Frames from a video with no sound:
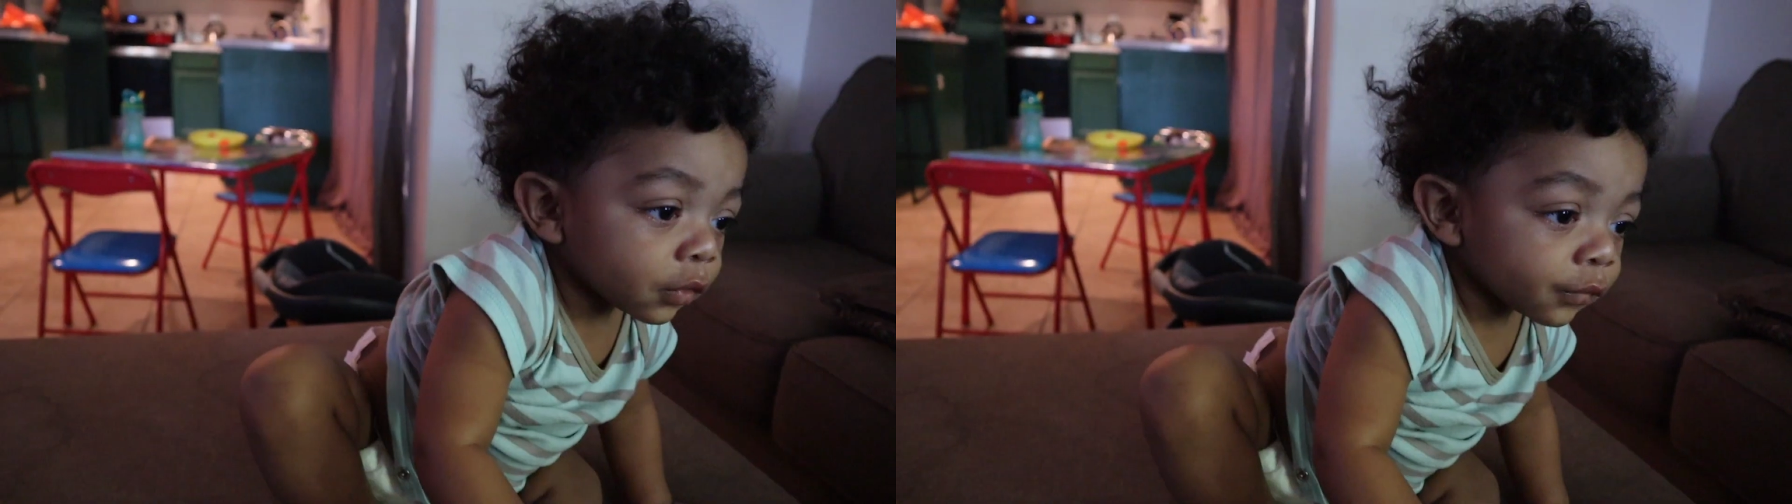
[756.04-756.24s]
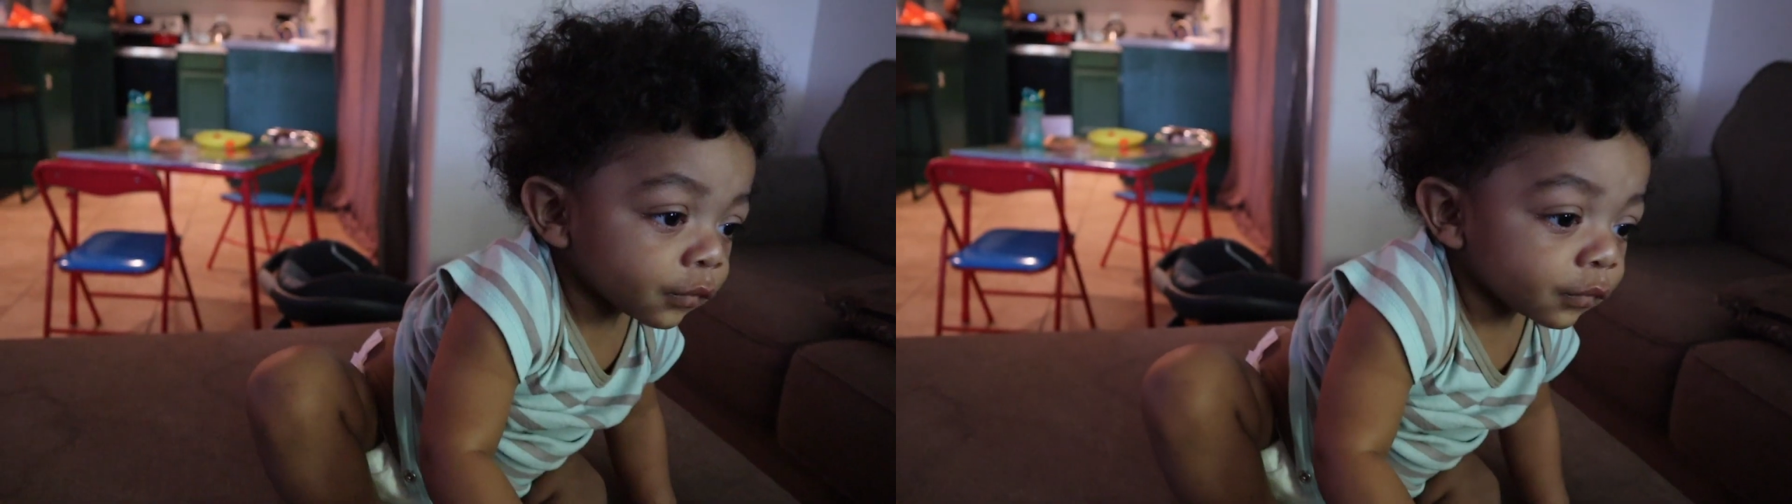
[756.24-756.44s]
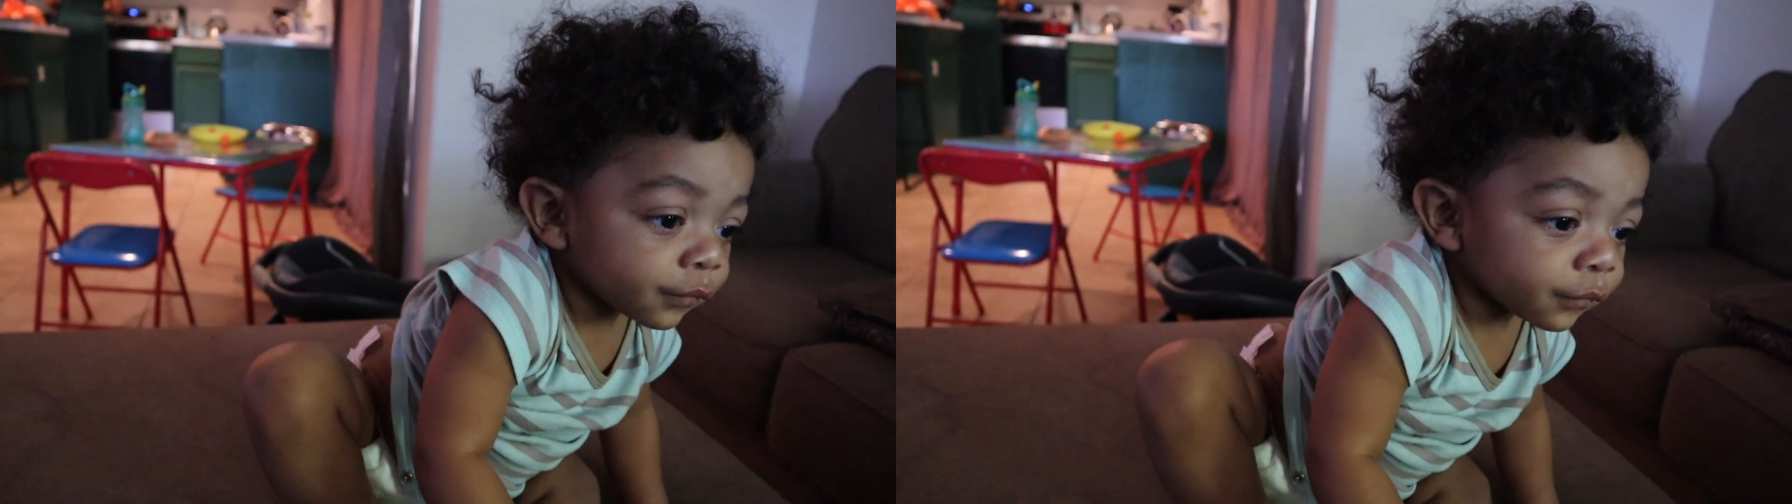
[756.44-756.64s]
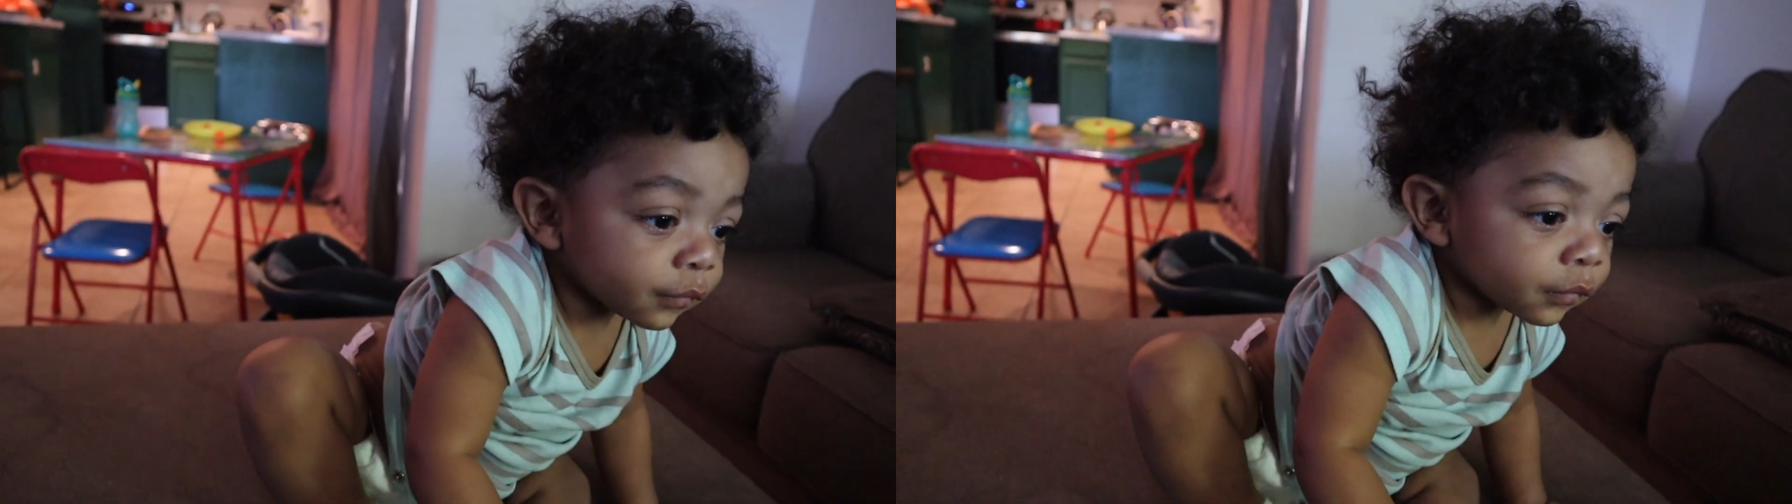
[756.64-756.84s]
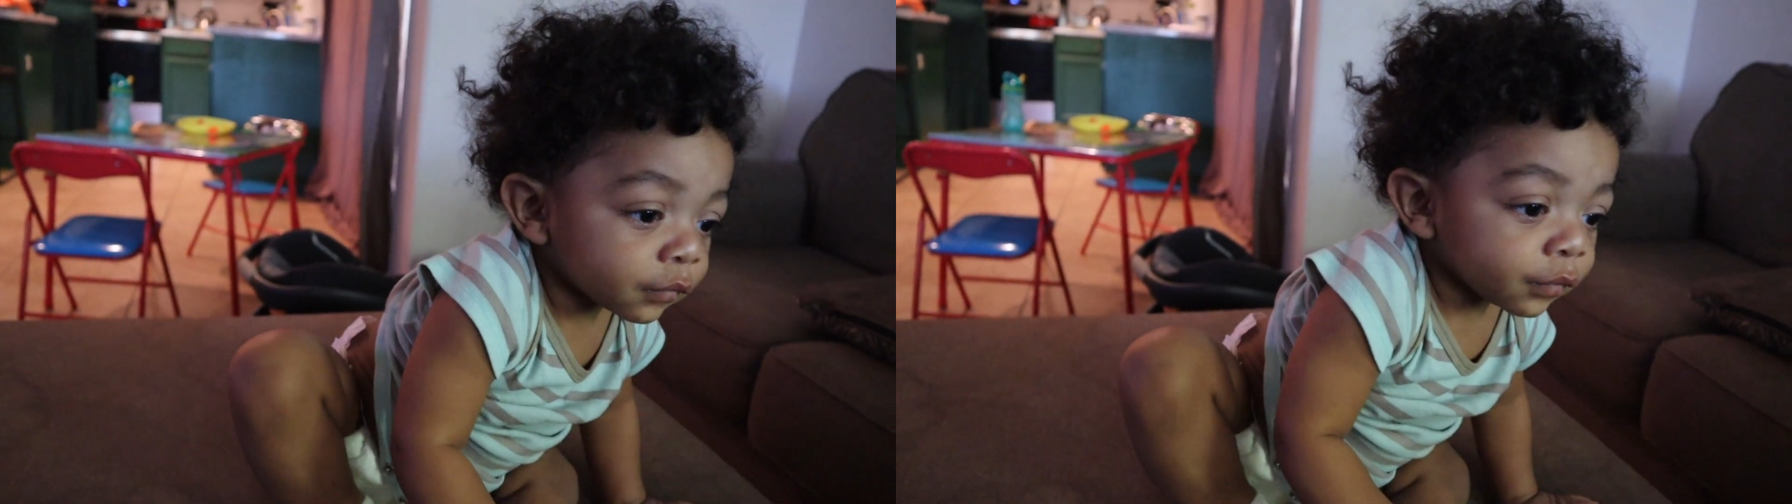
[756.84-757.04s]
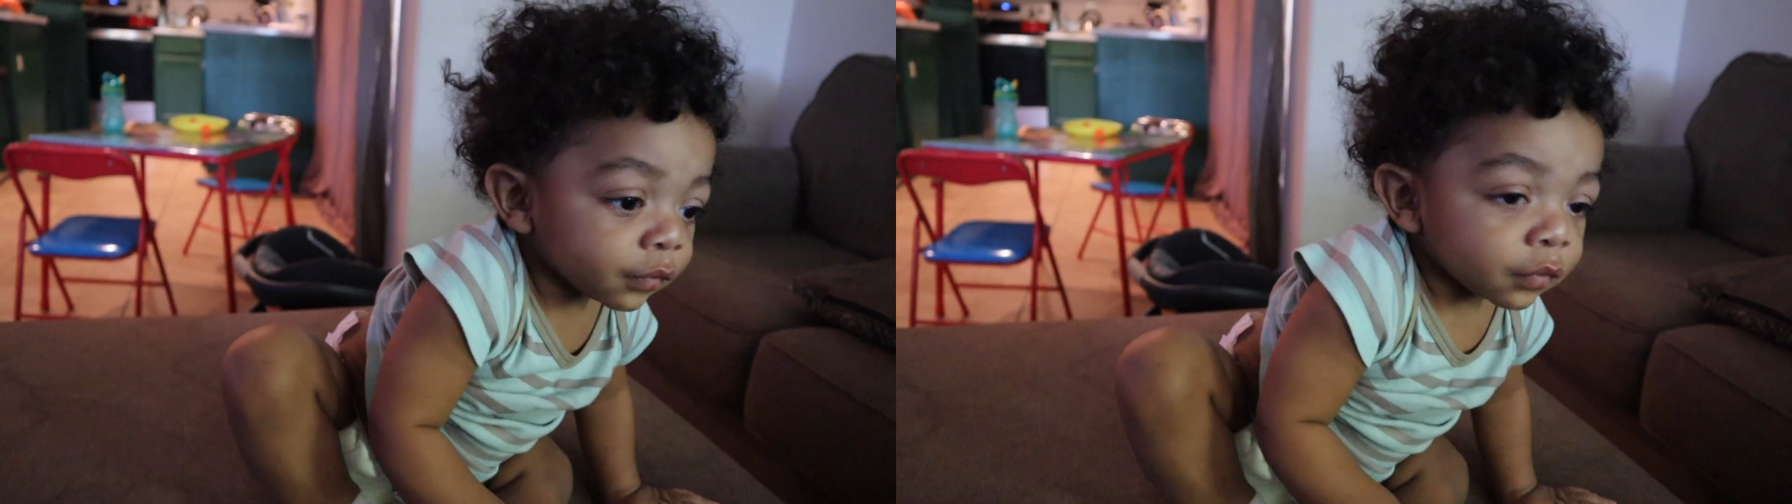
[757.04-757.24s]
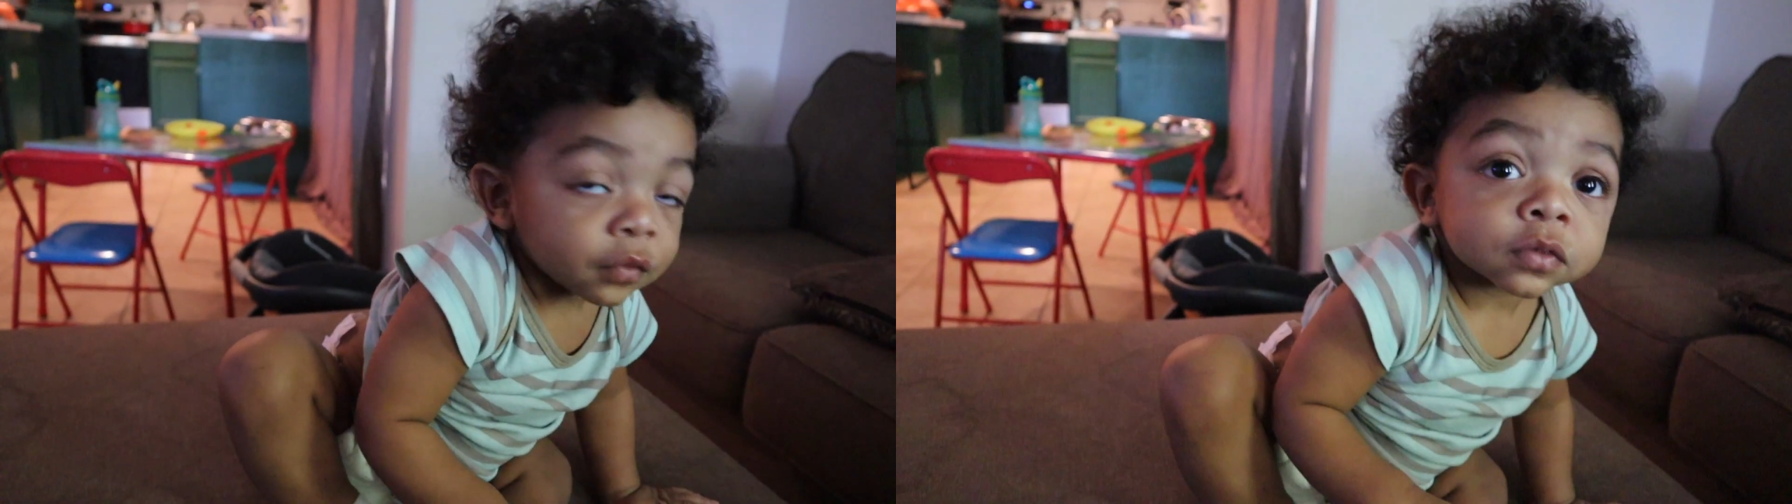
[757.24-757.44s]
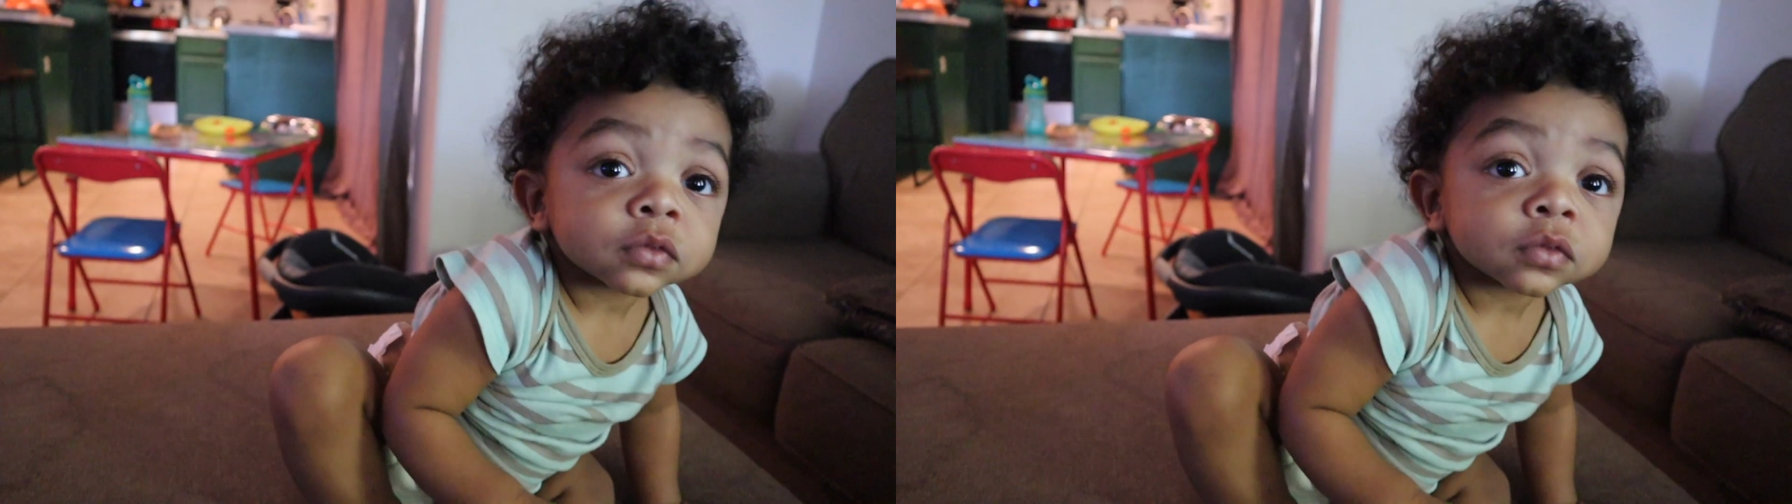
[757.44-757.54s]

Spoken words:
I'm sure one